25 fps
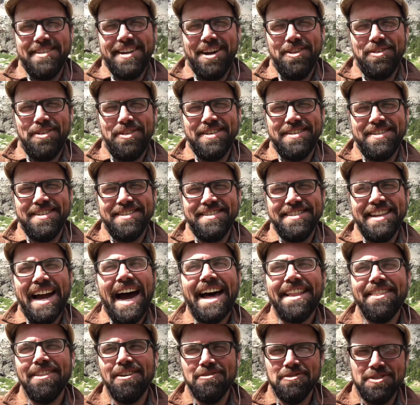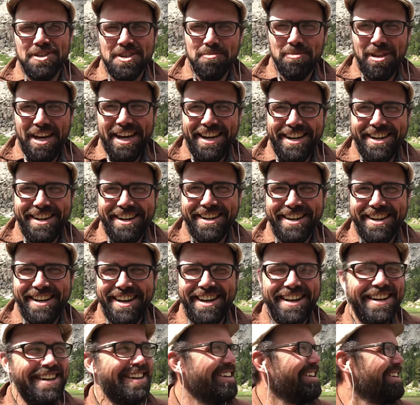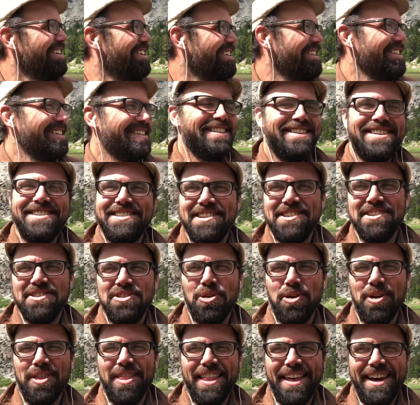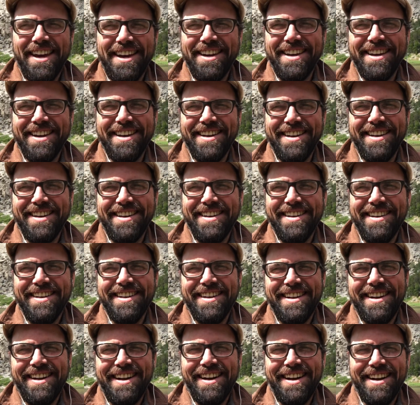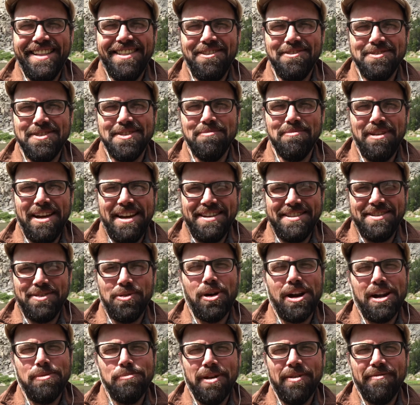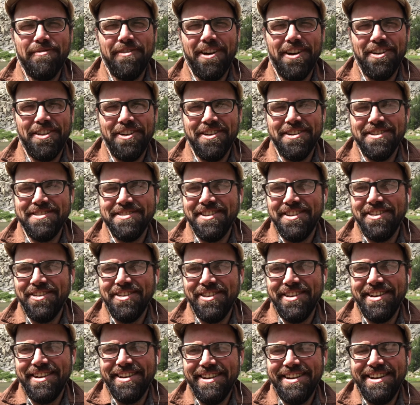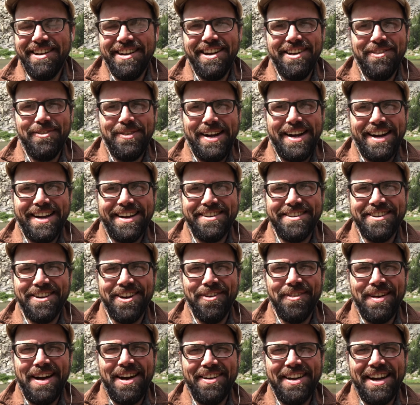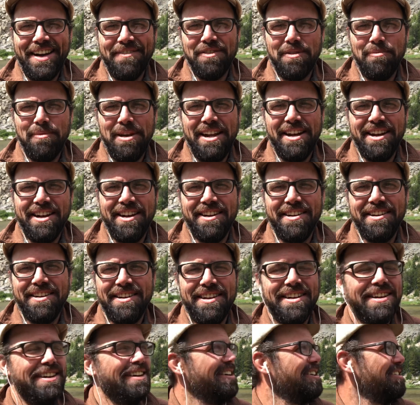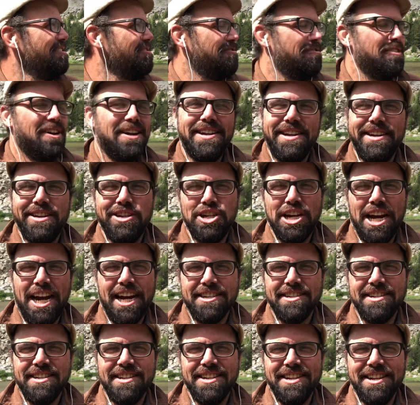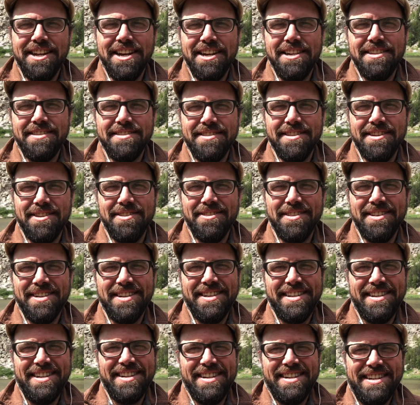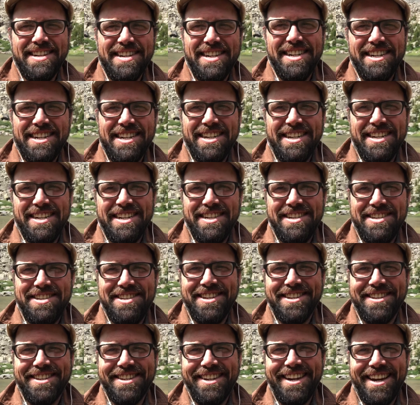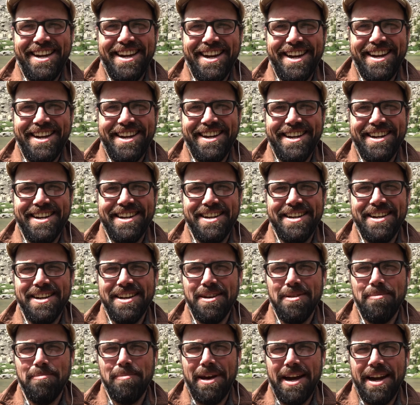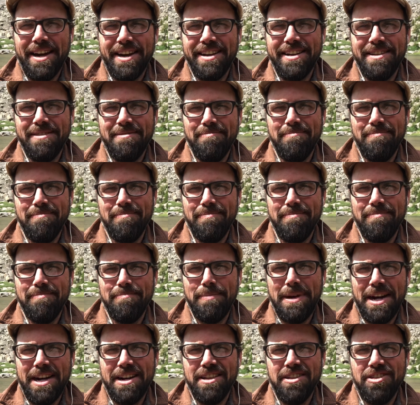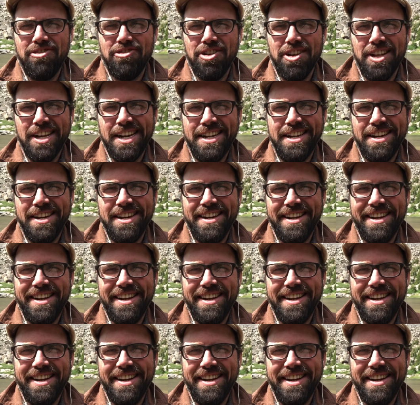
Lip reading: out, this is not Lonesome Lake. This is North Lake. Lonesome Lake's quite a bit farther, so we got to turn around. I have to meet a friend in Jackson tonight, so this is just a day hike back to the trailhead.